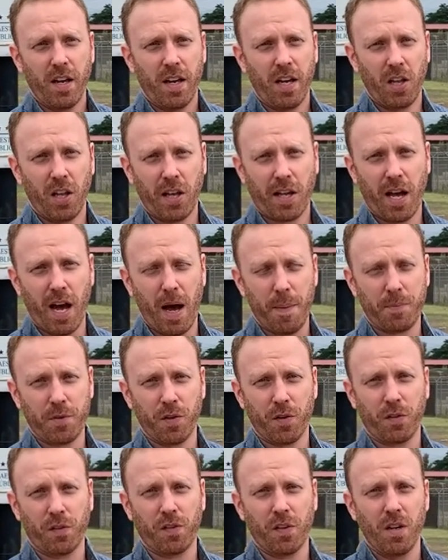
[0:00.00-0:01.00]

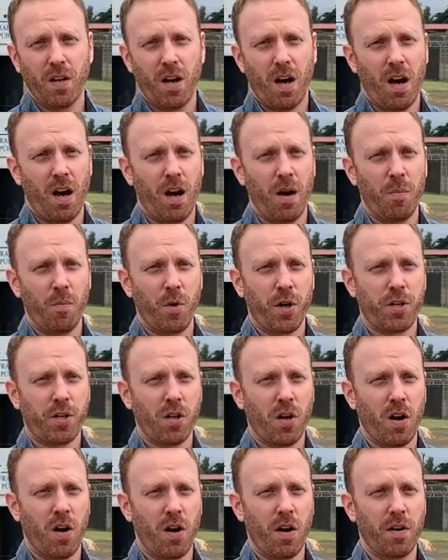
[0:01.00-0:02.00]
helicopters, Um,
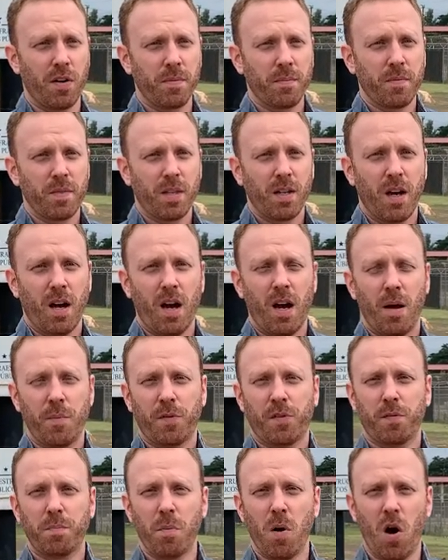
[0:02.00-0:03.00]
which are
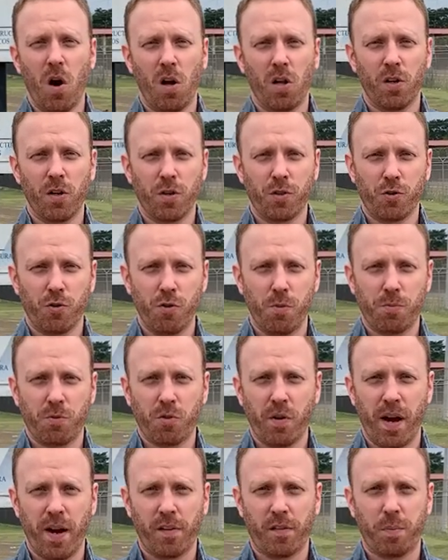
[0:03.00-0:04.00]
um, smaller troop
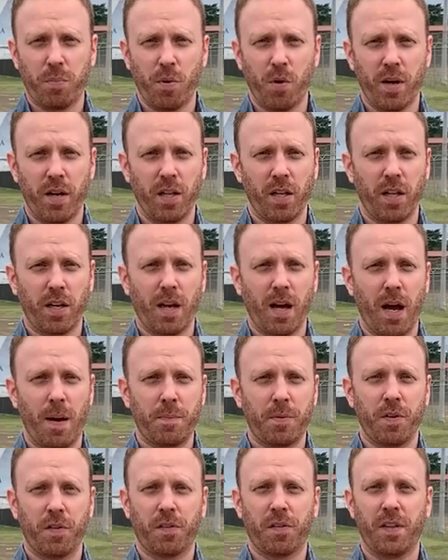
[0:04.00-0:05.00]
transport
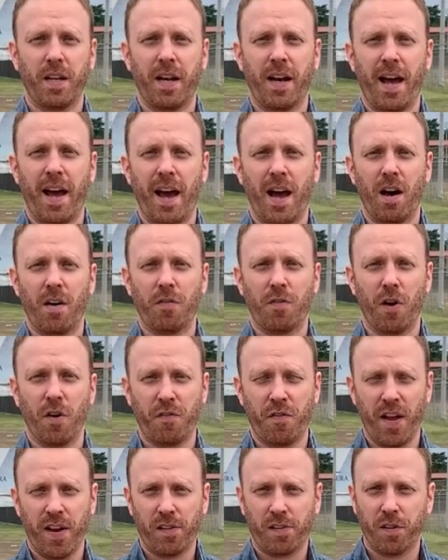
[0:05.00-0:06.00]
helicopters that have
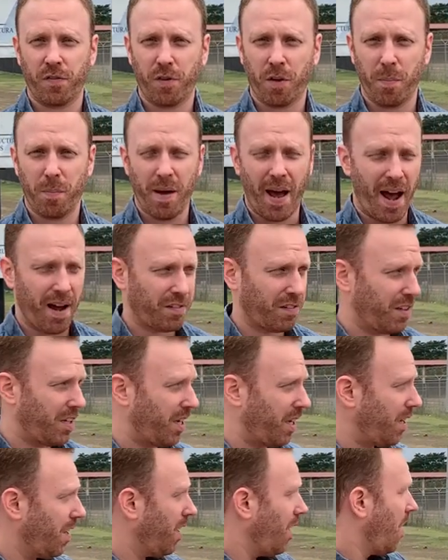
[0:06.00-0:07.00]
offensive
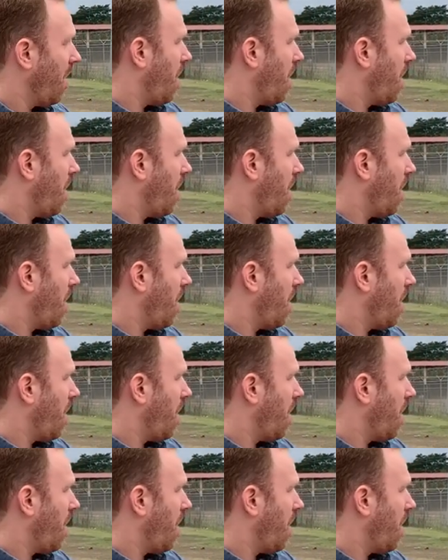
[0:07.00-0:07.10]
capacity,